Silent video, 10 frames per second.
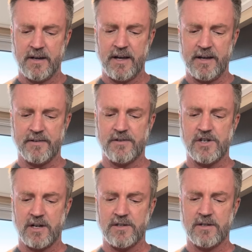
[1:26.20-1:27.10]
is
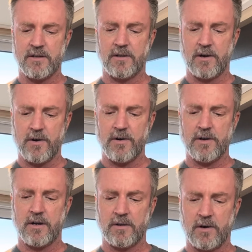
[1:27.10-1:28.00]
just
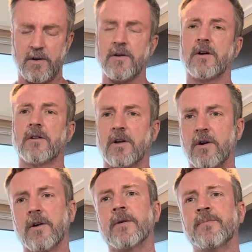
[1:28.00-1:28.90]
learn, learn,
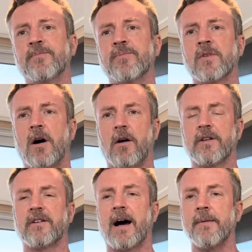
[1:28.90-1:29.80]
learn all the
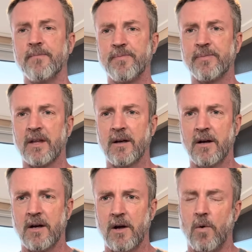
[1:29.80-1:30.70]
time.
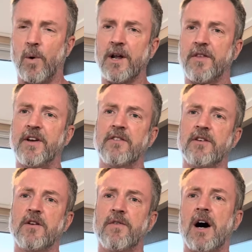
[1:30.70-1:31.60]
One of the things
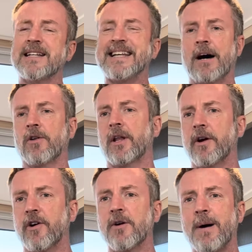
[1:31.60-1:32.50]
that you've undoubtedly
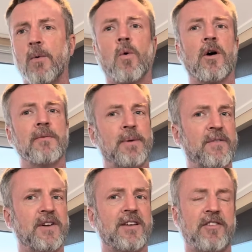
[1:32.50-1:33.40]
heard about Warren
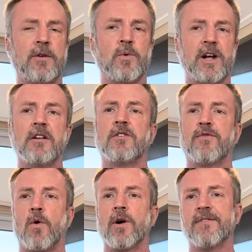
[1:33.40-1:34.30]
Buffett is he reads
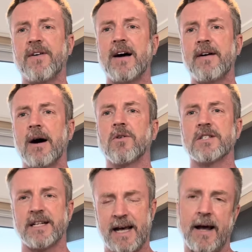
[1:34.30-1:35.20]
four to five
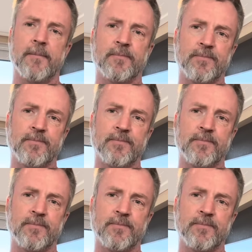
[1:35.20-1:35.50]
hours a day.